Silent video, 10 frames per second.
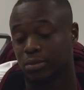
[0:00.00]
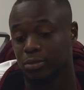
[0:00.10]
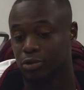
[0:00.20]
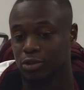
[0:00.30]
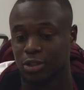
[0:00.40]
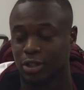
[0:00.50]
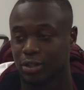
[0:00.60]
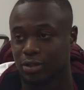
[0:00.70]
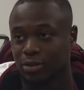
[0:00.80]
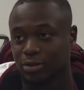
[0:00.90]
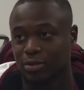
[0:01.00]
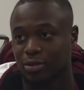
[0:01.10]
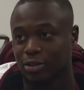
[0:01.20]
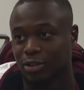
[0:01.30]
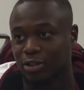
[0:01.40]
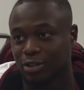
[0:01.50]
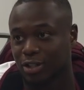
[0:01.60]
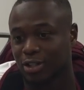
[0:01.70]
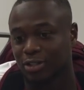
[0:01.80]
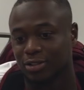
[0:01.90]
I'm used to that,
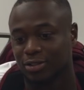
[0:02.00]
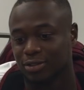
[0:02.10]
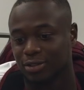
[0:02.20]
kind of.